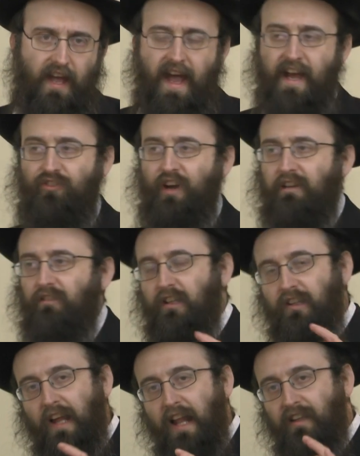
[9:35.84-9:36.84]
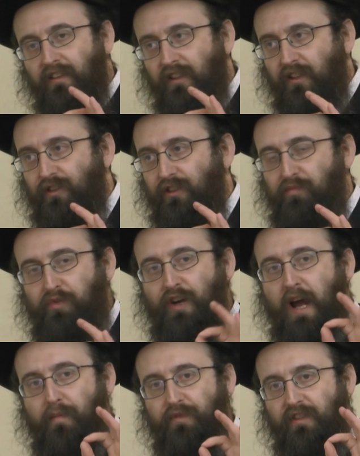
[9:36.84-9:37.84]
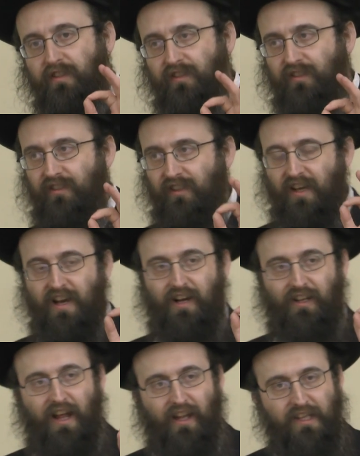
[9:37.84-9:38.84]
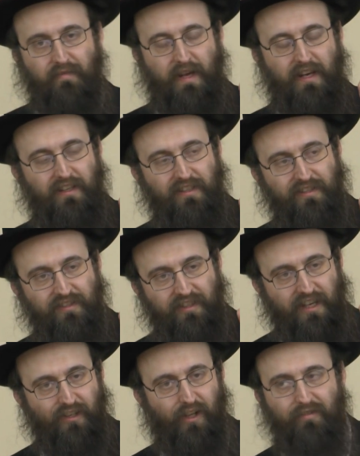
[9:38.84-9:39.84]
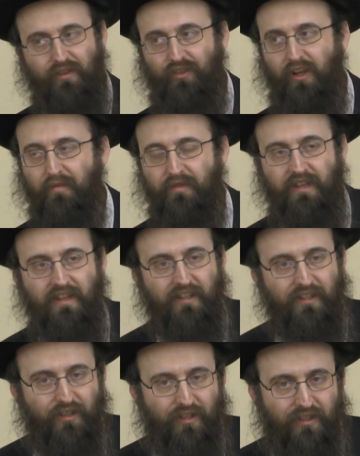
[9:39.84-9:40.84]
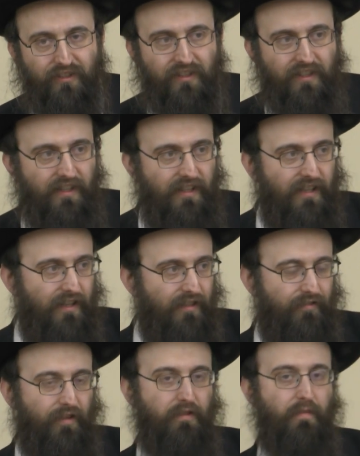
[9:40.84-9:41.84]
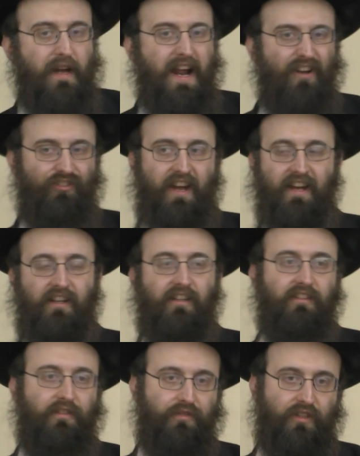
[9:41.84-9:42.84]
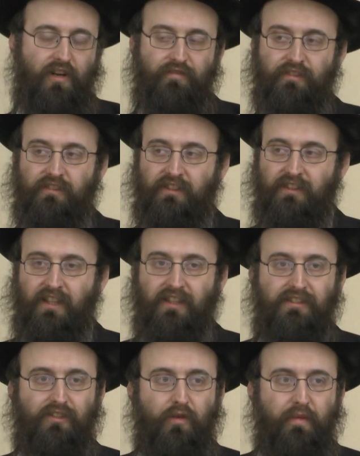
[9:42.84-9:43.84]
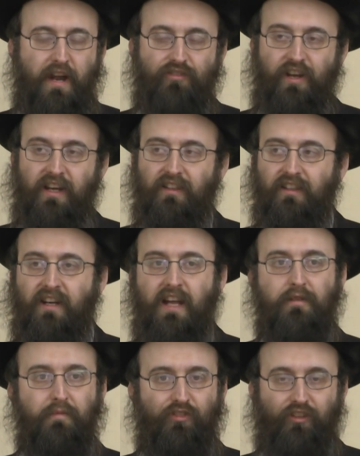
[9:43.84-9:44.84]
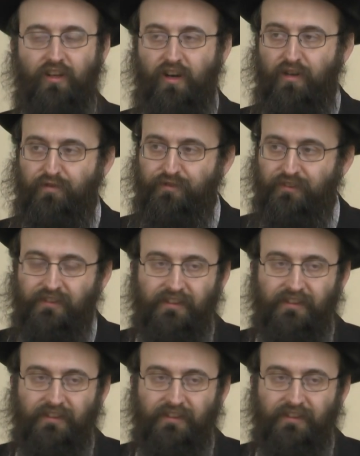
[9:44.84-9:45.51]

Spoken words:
A general klal in Yichud perhaps is a klal that my Zaydal Vashalom said that he heard from the Marash Engel. There was a Rav in Galicia, Marash Engel, that had the Mishla Rav.